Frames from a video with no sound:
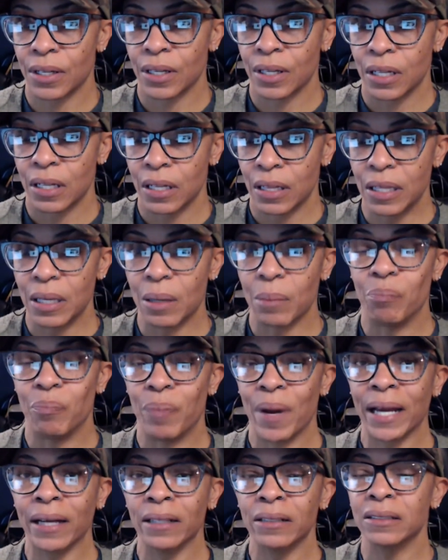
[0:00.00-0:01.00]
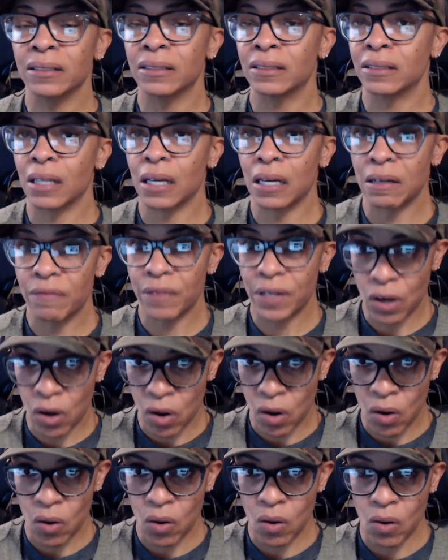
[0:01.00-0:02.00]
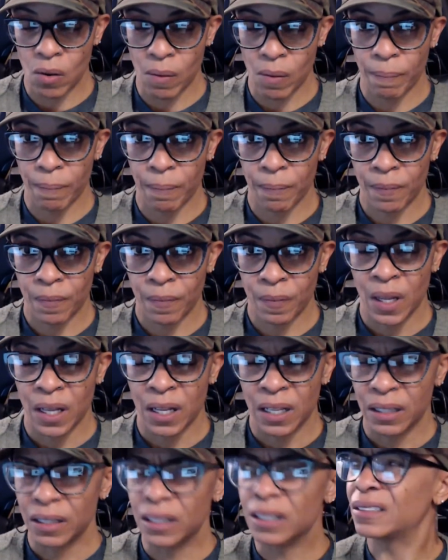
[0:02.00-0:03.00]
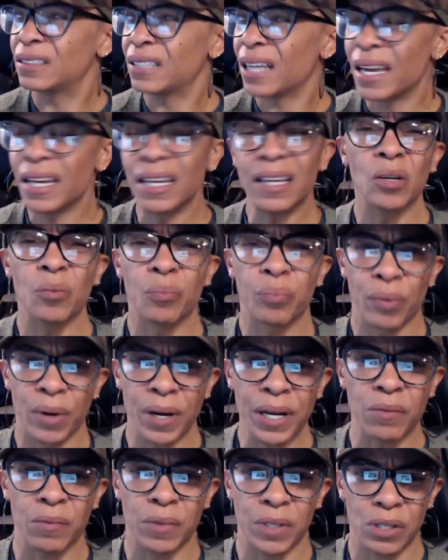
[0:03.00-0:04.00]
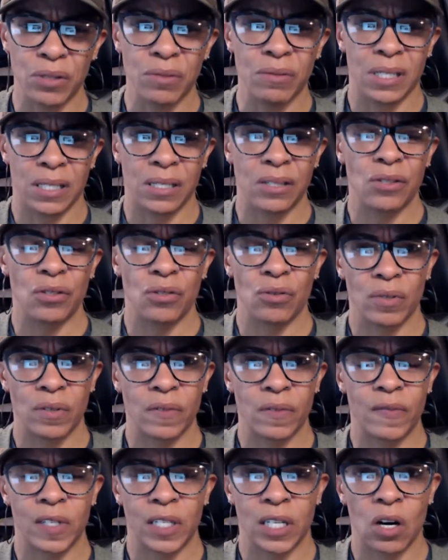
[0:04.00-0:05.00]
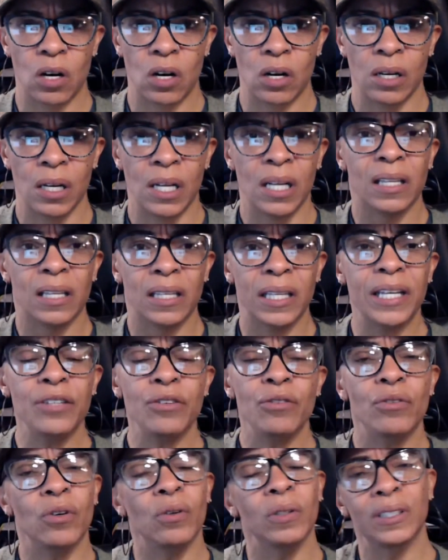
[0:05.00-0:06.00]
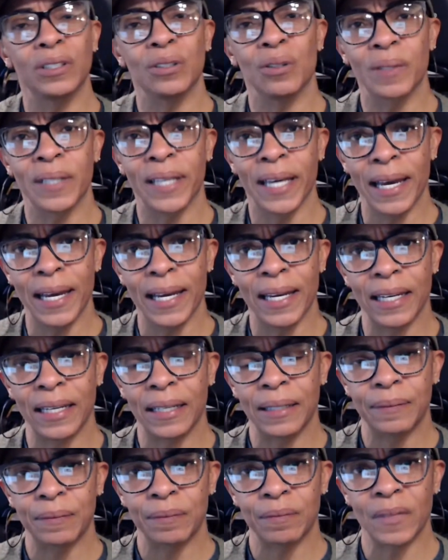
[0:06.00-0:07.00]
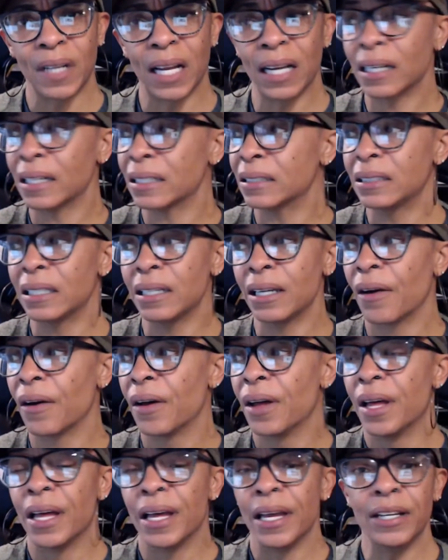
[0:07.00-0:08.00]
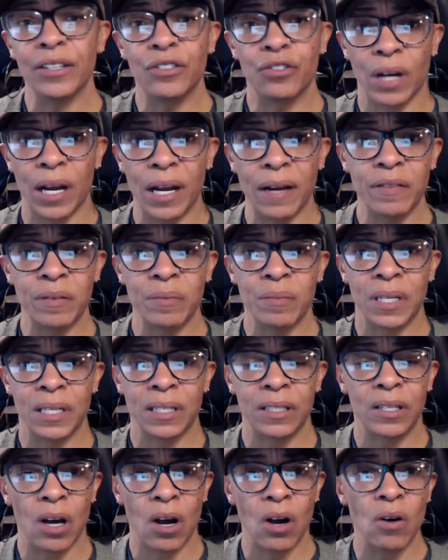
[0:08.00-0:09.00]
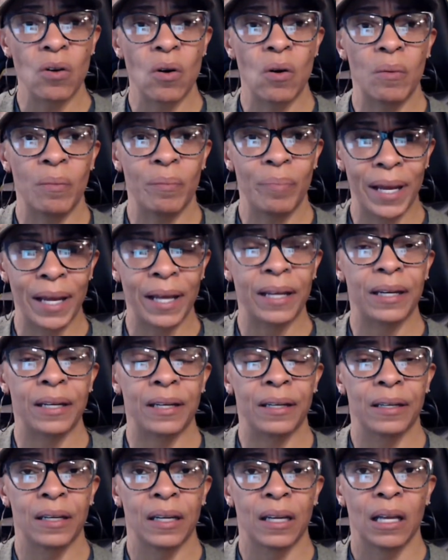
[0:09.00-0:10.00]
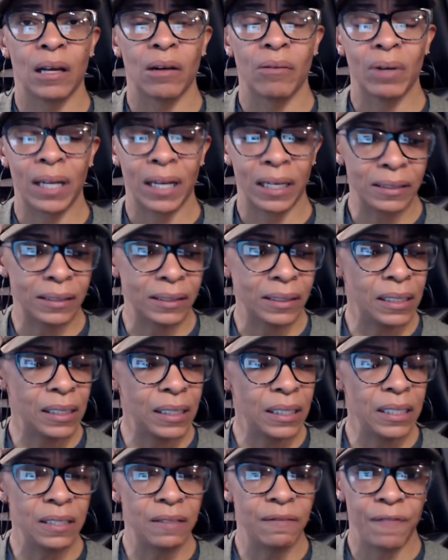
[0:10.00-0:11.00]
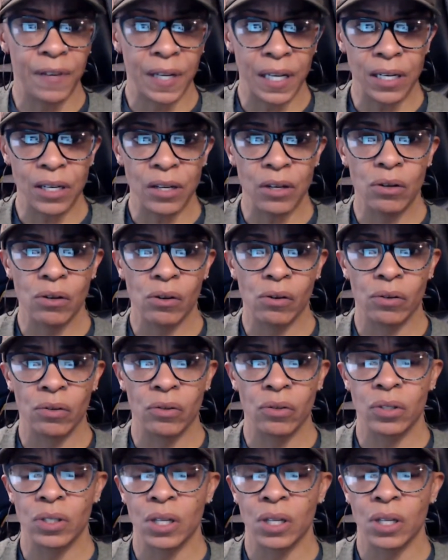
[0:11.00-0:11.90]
the balance of it all, the taking a break when you need to, letting you know it's okay. I gotta tell you, it drives me doggone batty when I see these videos